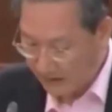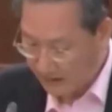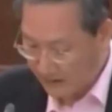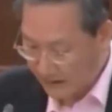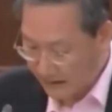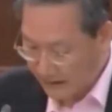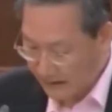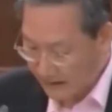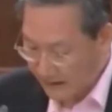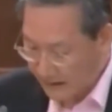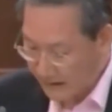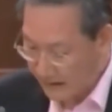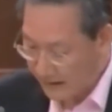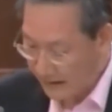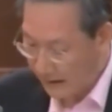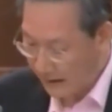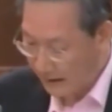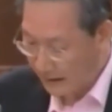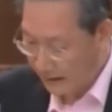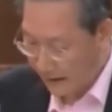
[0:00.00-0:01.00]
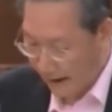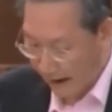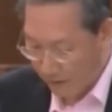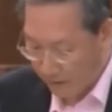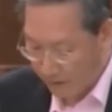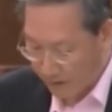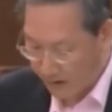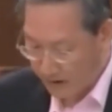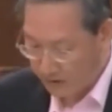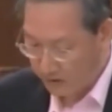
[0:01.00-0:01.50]
the distinct
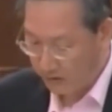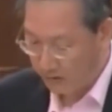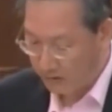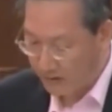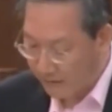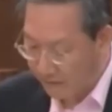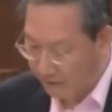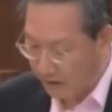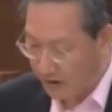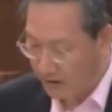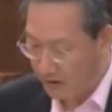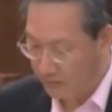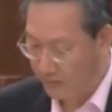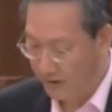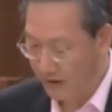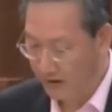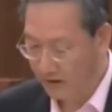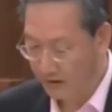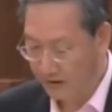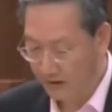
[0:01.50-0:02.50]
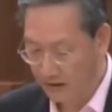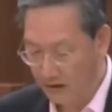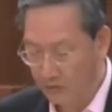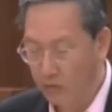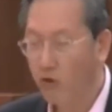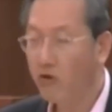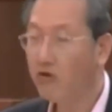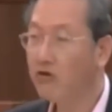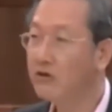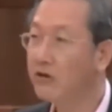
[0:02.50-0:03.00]
heritage of different communities
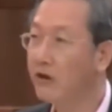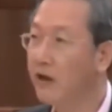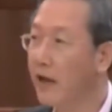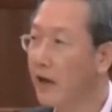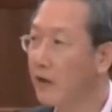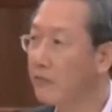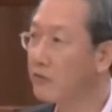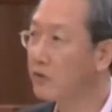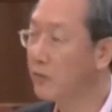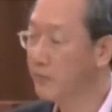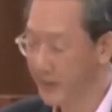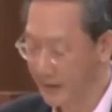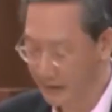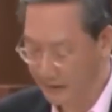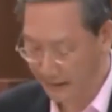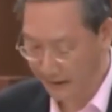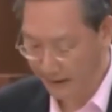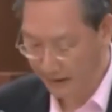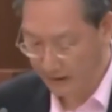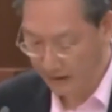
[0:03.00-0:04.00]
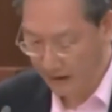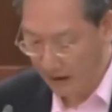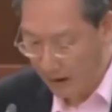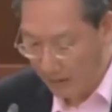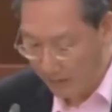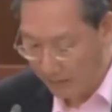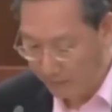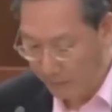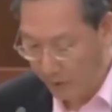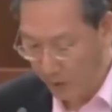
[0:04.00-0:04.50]
will also help to maintain
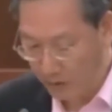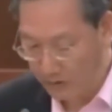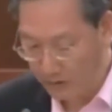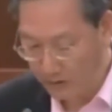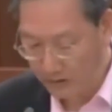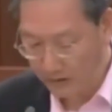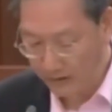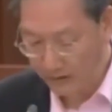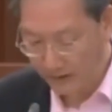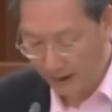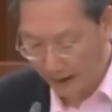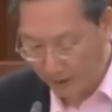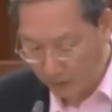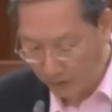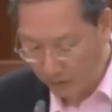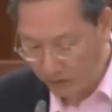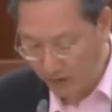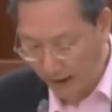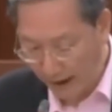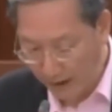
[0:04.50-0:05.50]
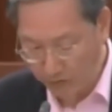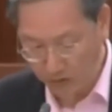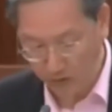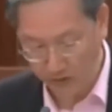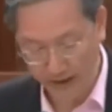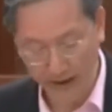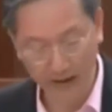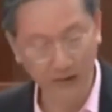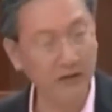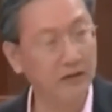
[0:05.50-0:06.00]
bonds and held
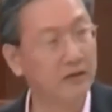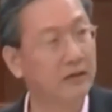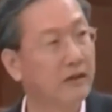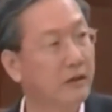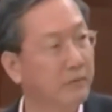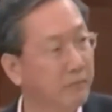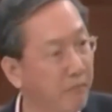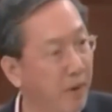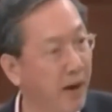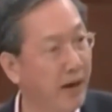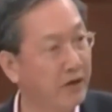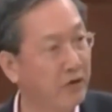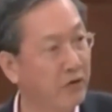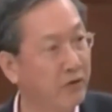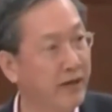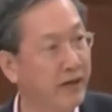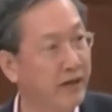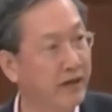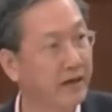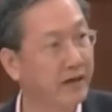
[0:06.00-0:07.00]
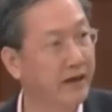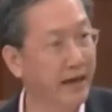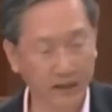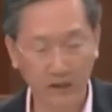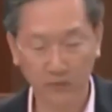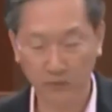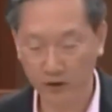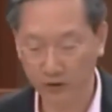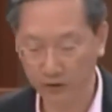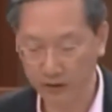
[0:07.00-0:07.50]
together by unique
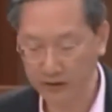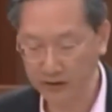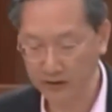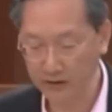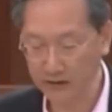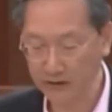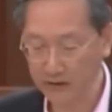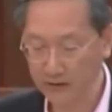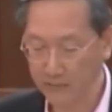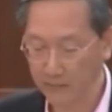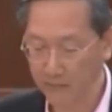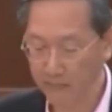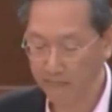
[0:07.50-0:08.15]
experiences.